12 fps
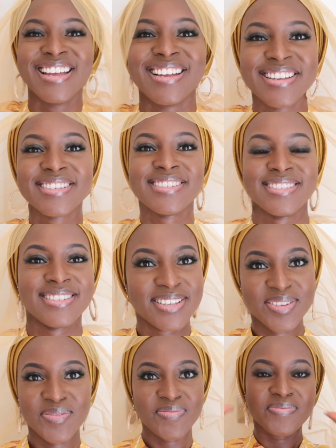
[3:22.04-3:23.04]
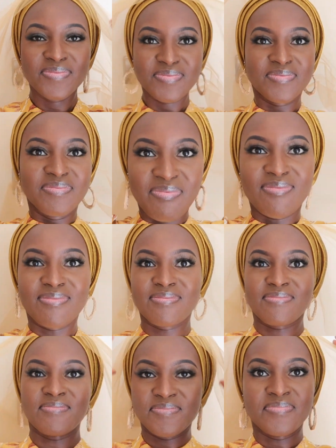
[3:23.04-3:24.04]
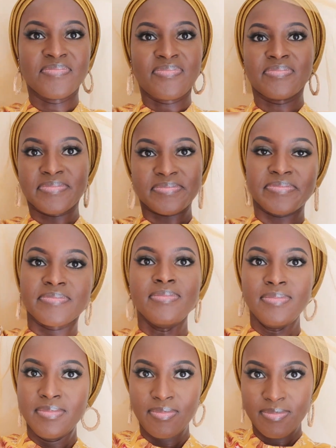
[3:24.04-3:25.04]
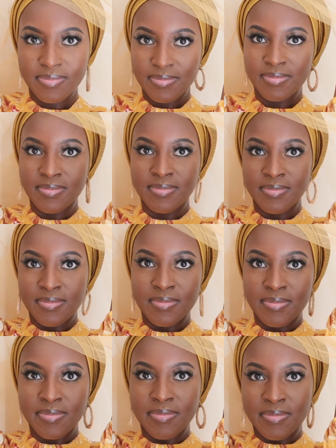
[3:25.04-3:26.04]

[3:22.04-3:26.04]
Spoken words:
the sides and then put it on your head diagonally one way.